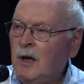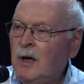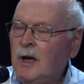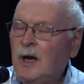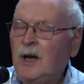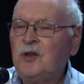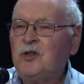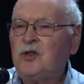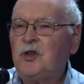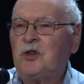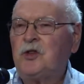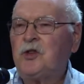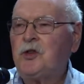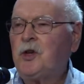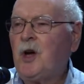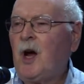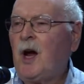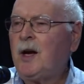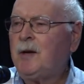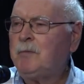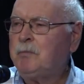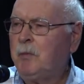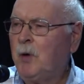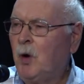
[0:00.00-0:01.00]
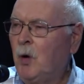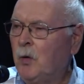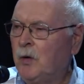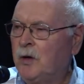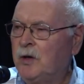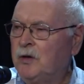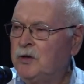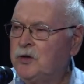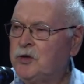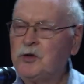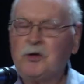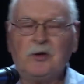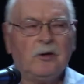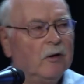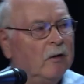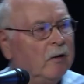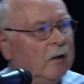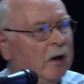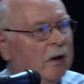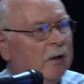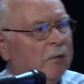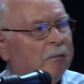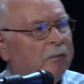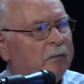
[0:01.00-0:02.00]
As a side bonus,
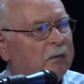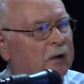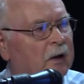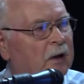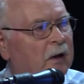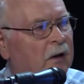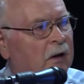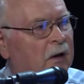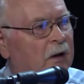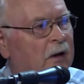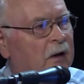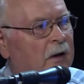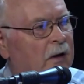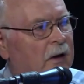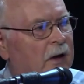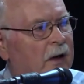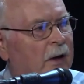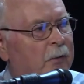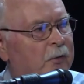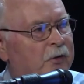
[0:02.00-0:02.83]
it